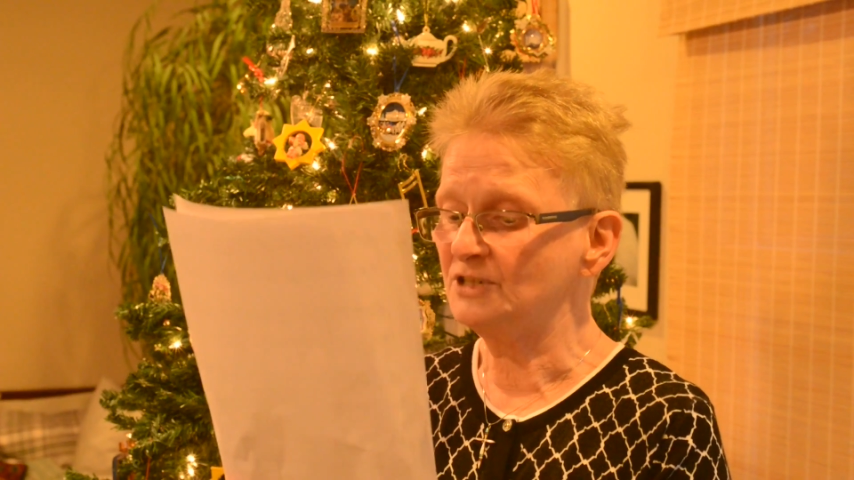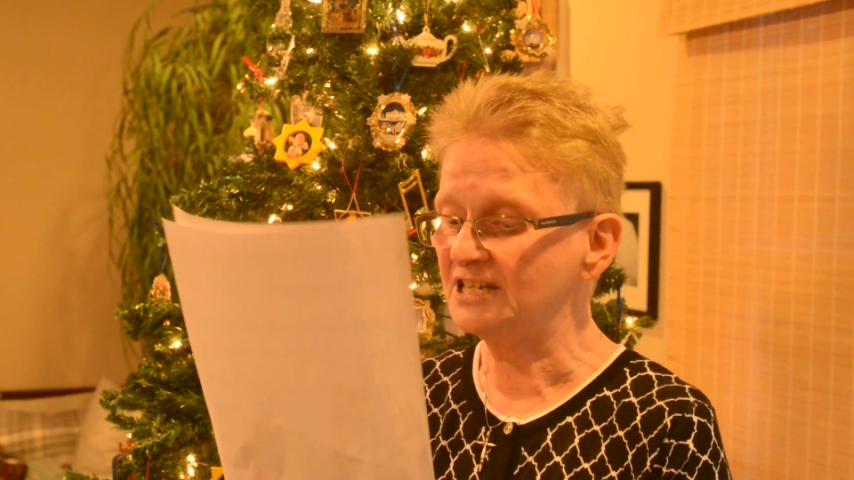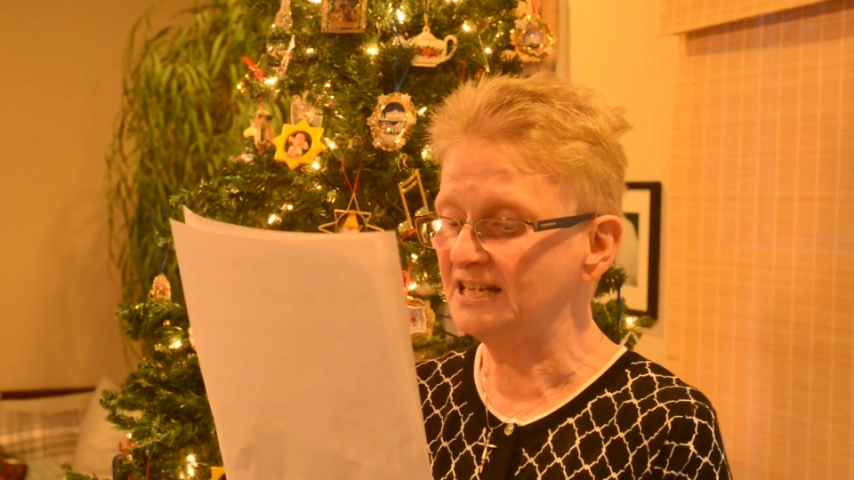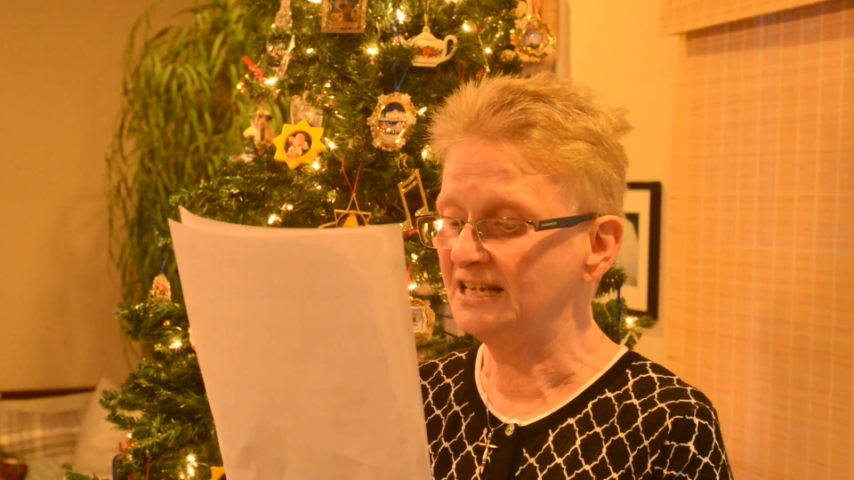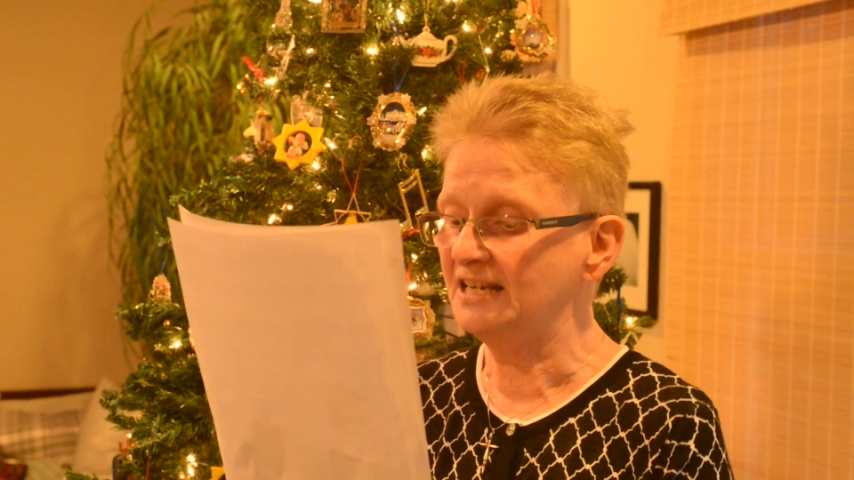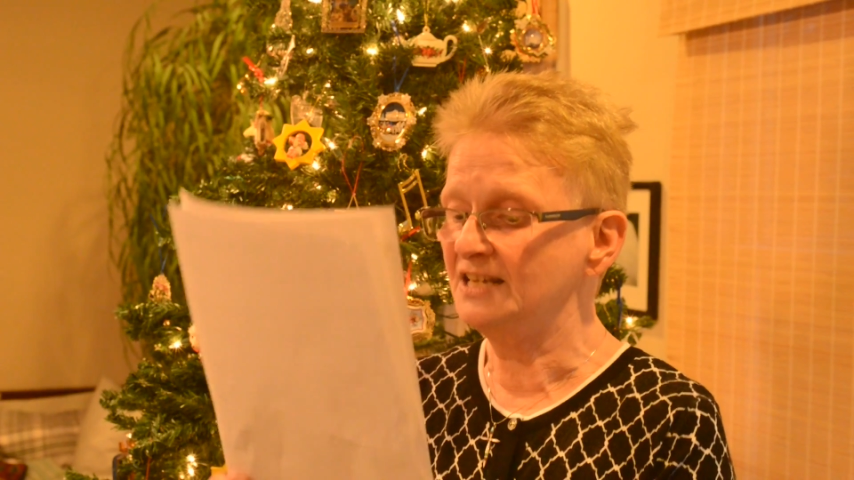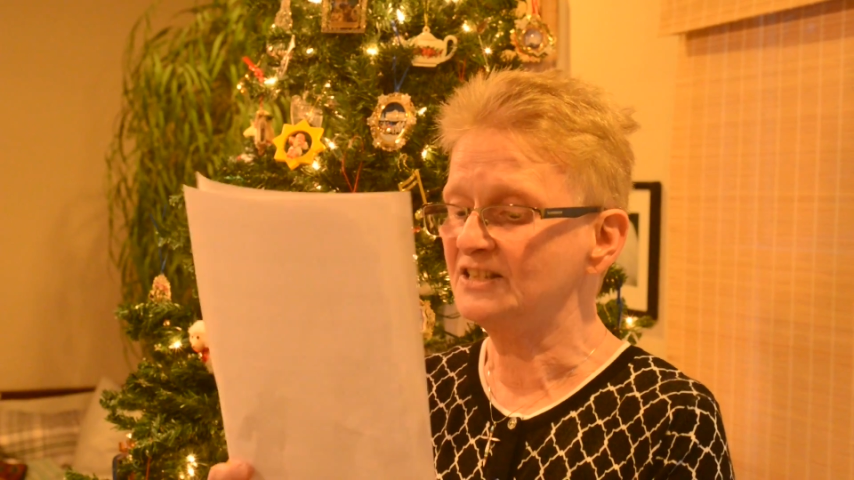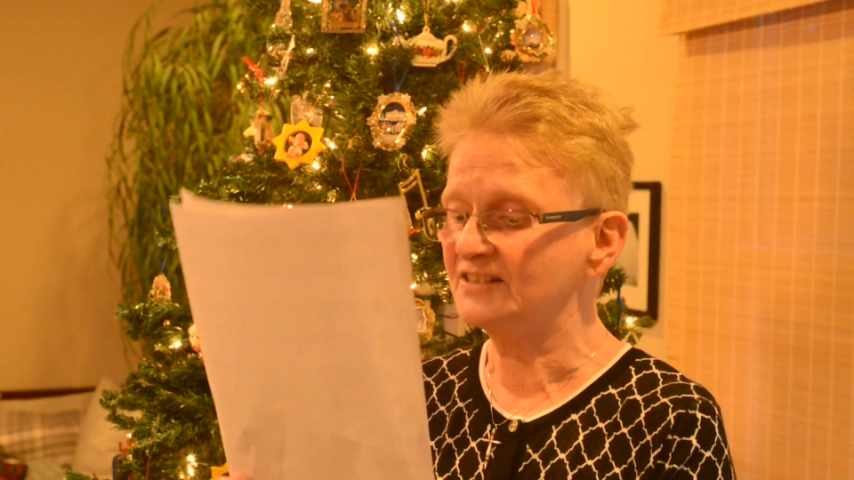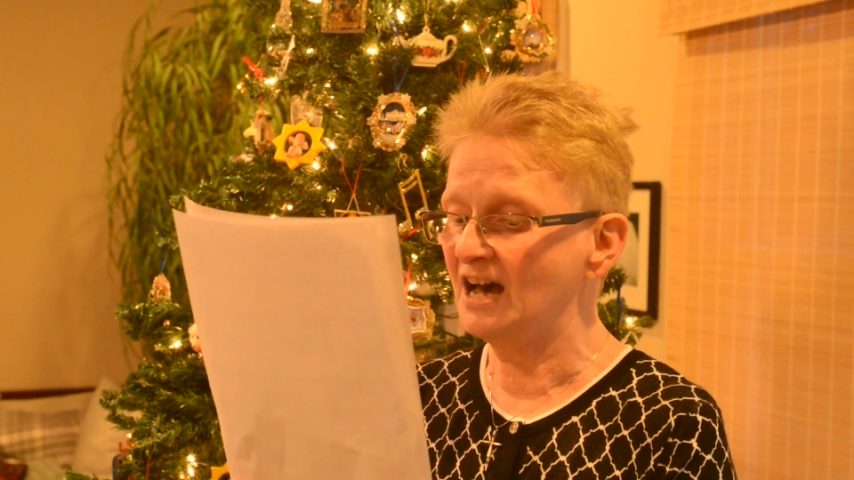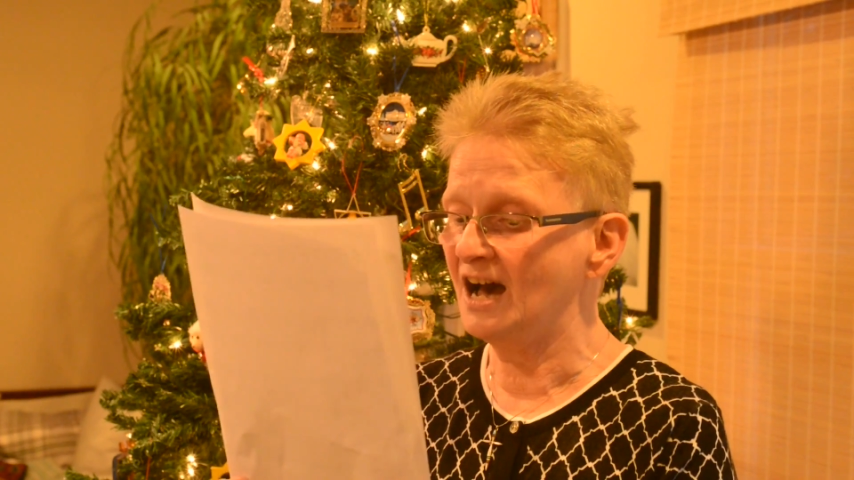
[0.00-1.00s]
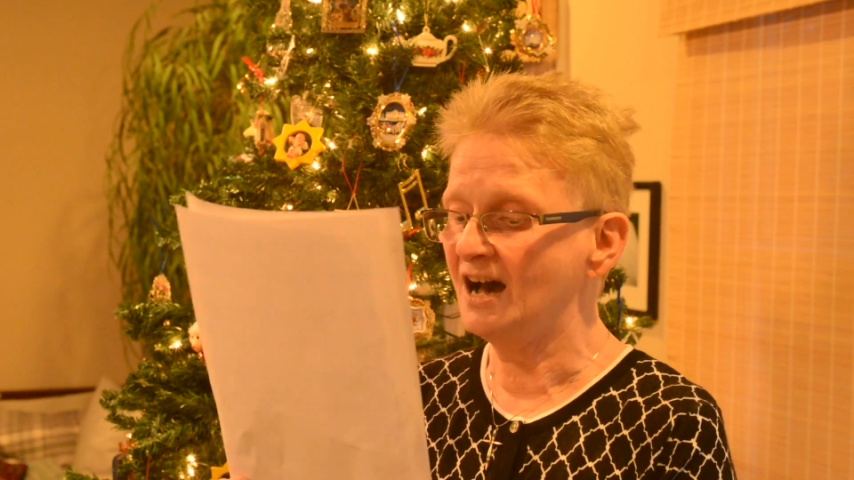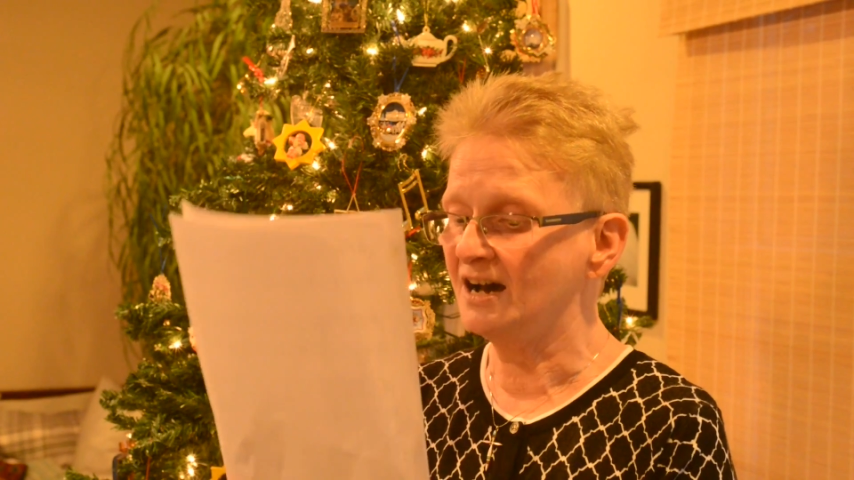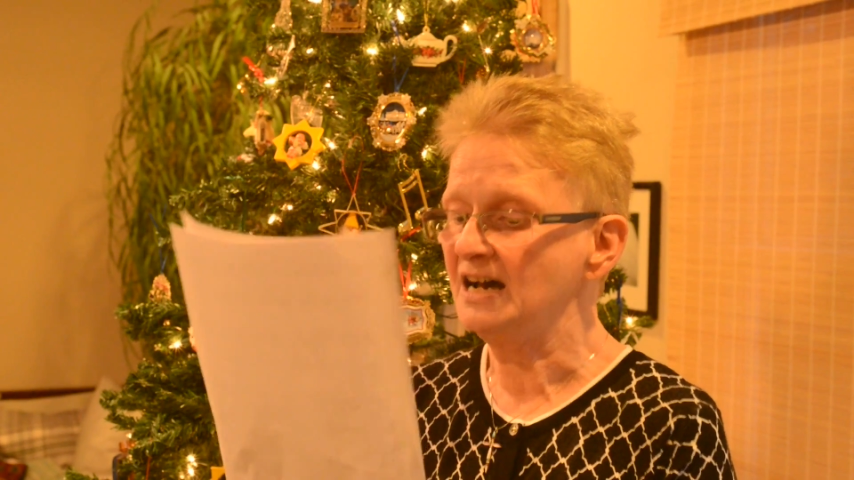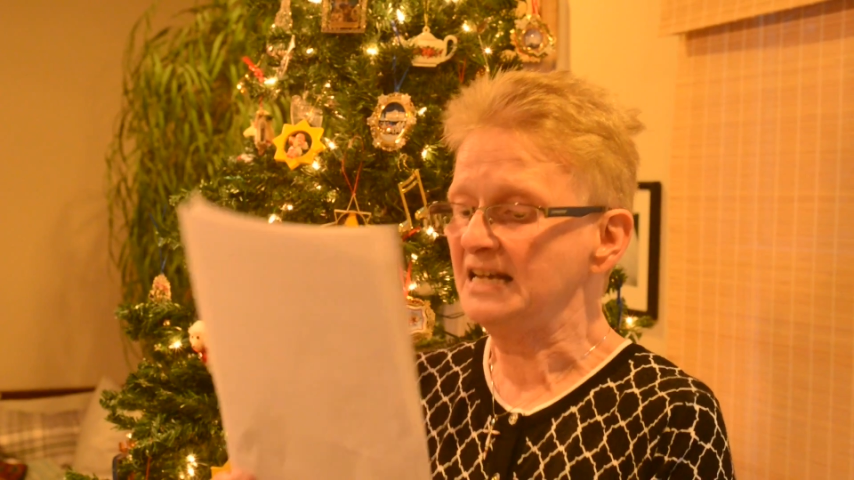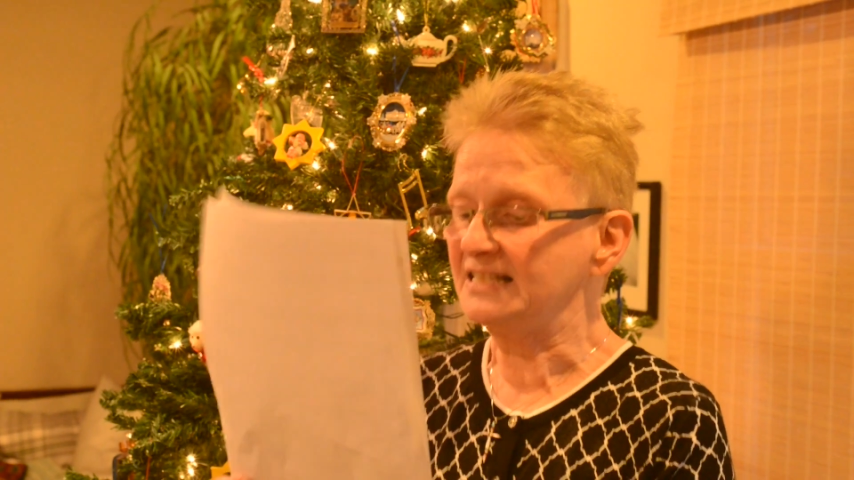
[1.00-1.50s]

tis the